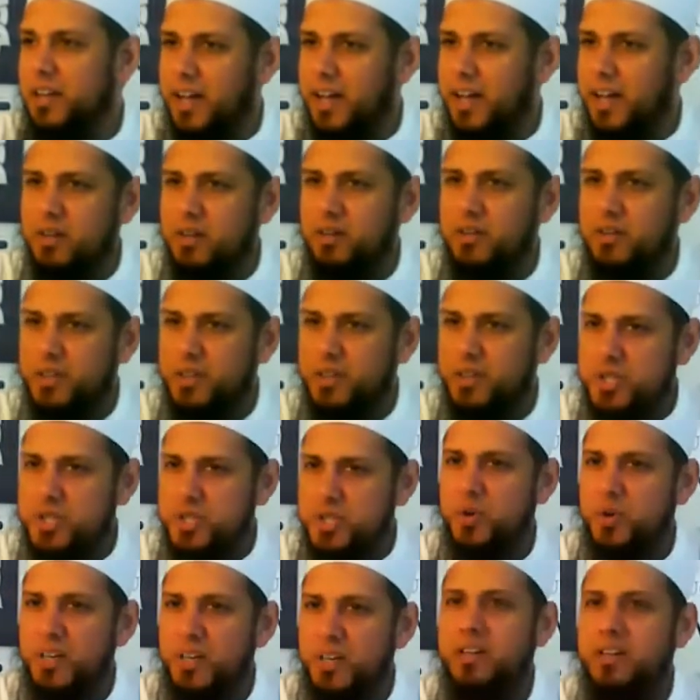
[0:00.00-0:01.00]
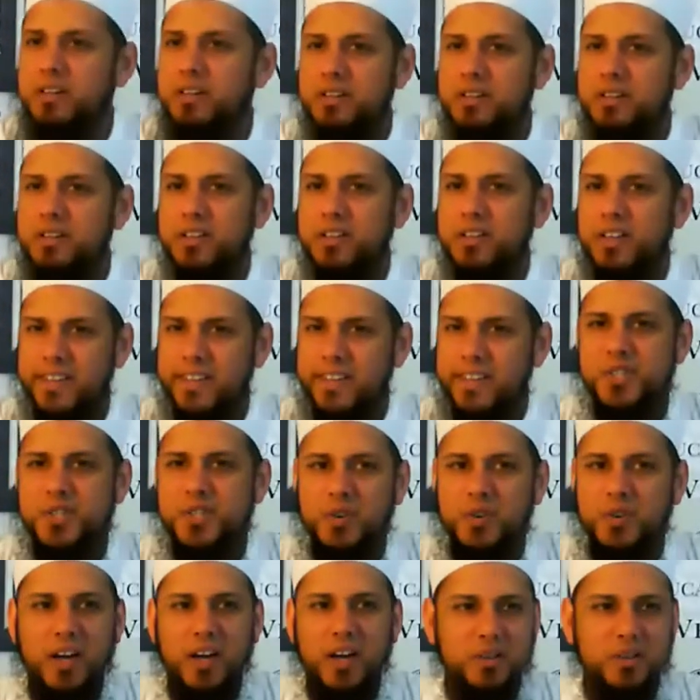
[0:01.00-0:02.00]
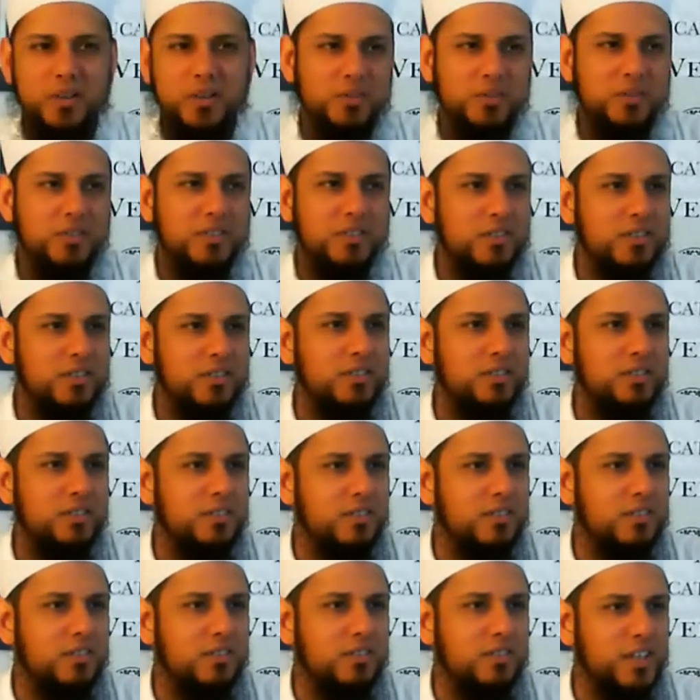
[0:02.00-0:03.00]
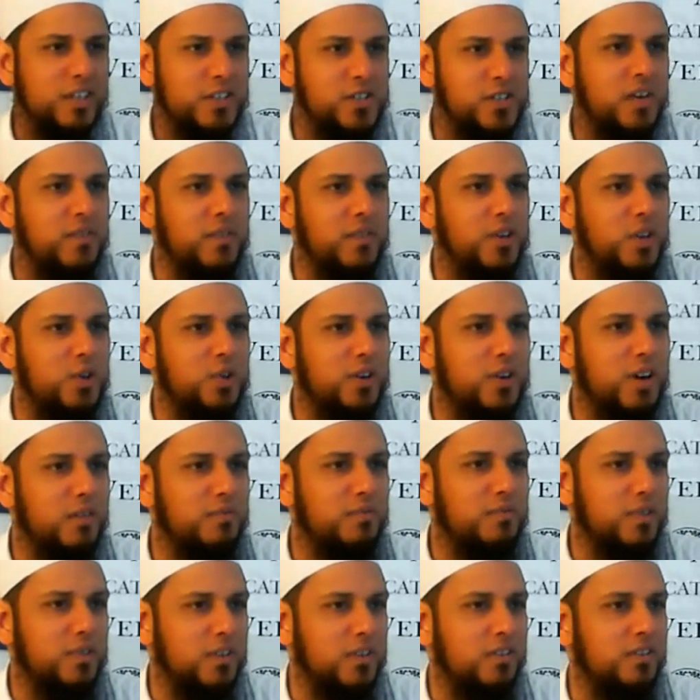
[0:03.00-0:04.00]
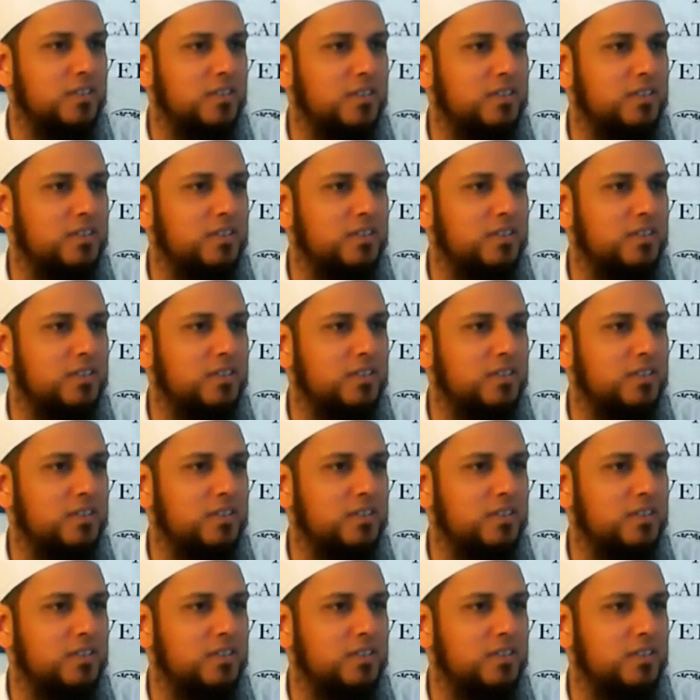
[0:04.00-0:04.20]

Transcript: and you're enjoying it, that's gratitude. It's giving you comfort.